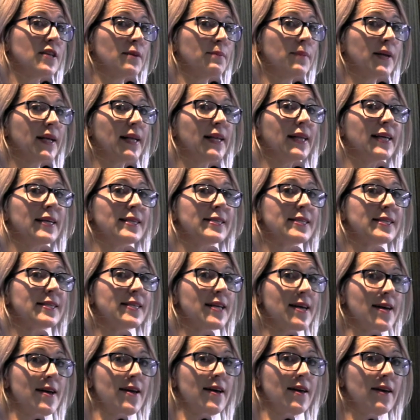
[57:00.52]
typically
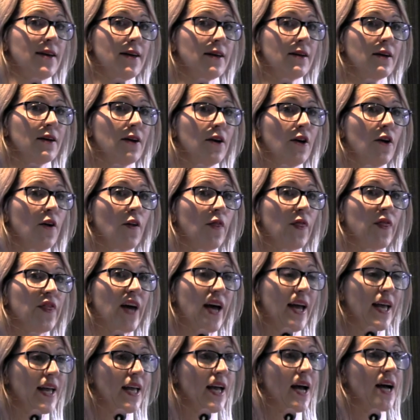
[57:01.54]
see,
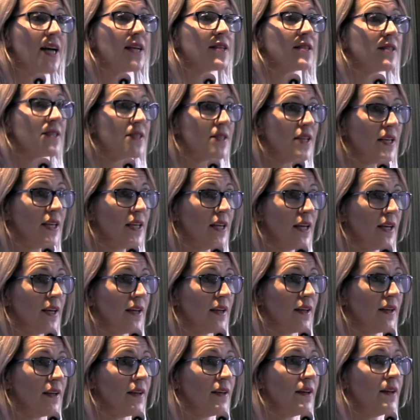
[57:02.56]
they are
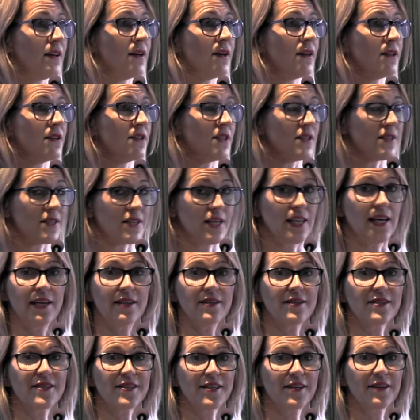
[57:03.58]
seeing
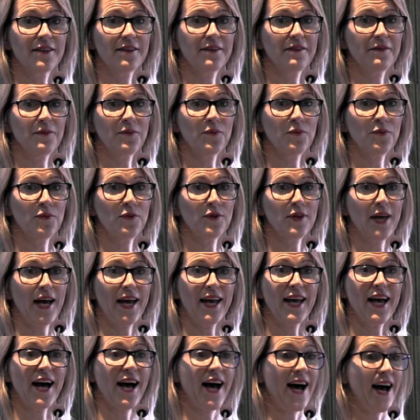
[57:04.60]
disease.
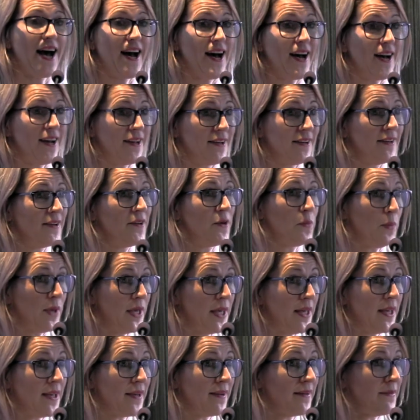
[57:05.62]
They are
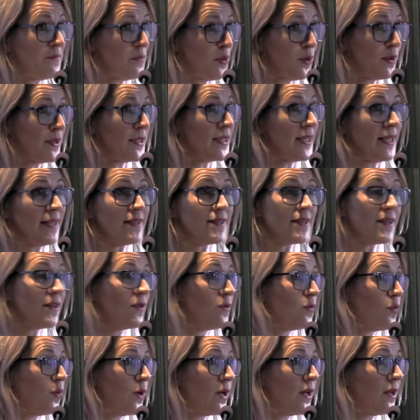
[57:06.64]
being
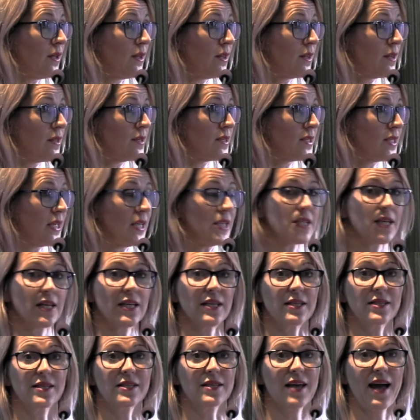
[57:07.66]
presented with
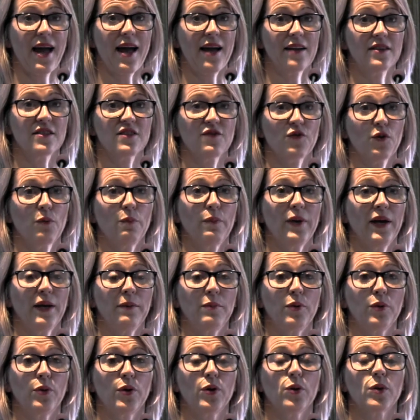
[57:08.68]
CT scans from
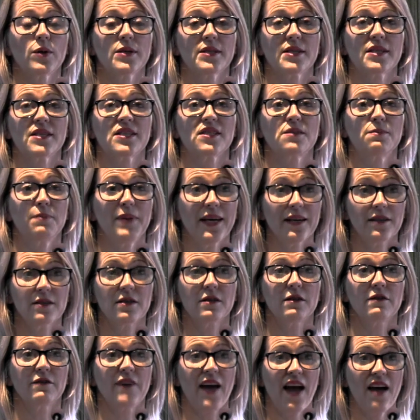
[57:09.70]
people who are
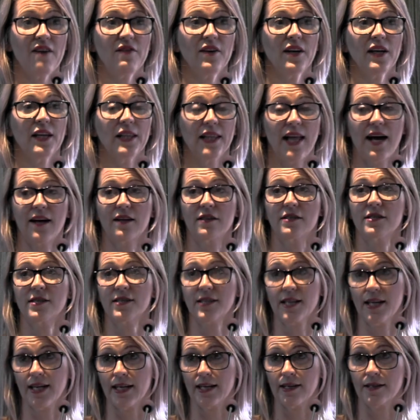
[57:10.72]
suspected of having a lung
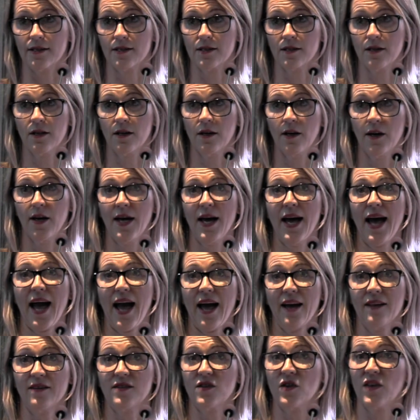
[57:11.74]
disease.
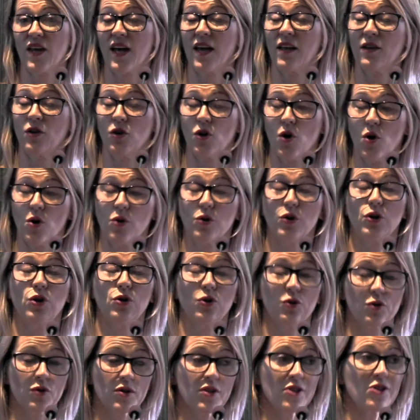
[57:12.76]
And so they are not
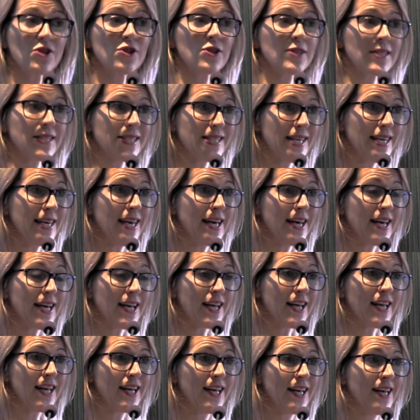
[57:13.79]
used to
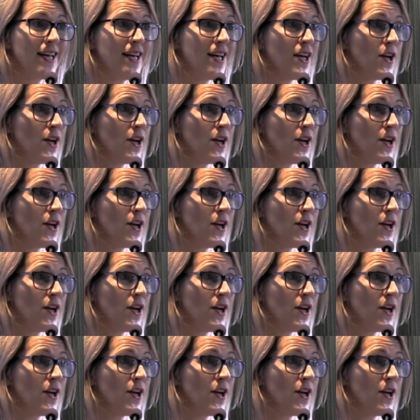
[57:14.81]
seeing